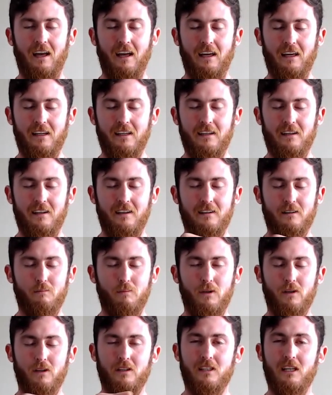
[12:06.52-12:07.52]
And this
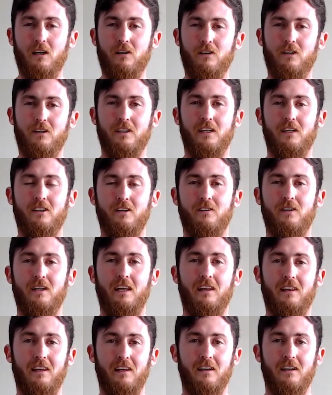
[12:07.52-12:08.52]
book tells you can do
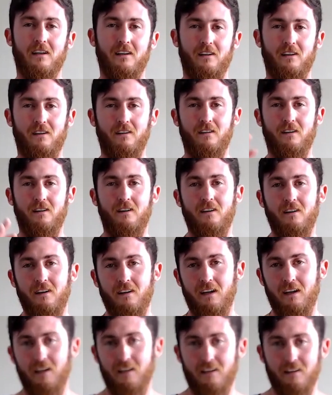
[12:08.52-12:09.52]
anything,
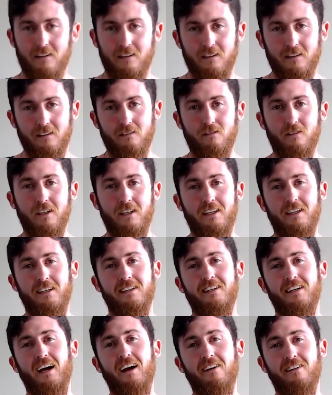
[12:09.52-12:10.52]
really
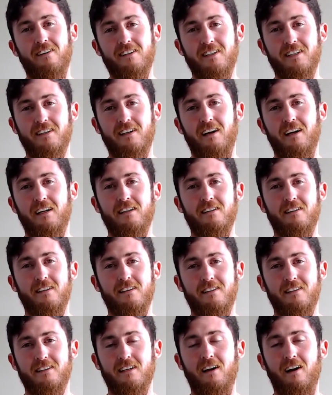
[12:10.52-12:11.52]
encouraging. I
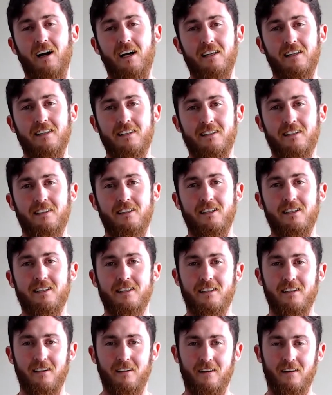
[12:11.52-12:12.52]
so highly
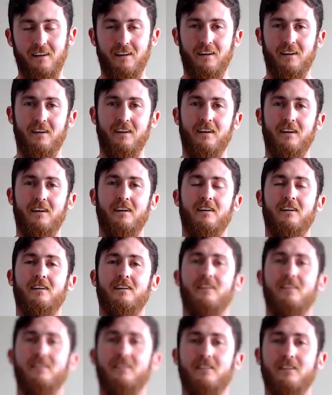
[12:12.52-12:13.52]
suggest it.
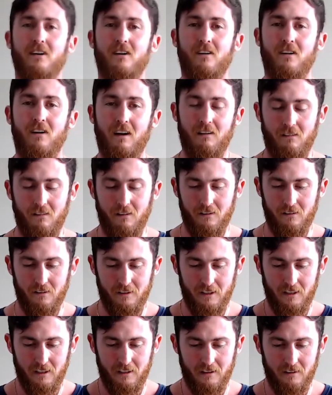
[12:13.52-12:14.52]
So I wrote
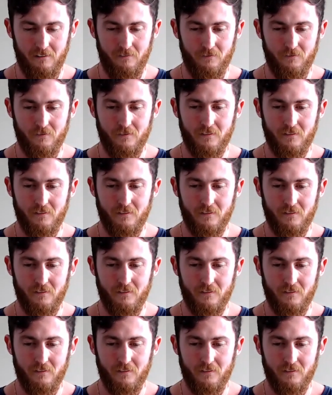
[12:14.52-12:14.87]
down,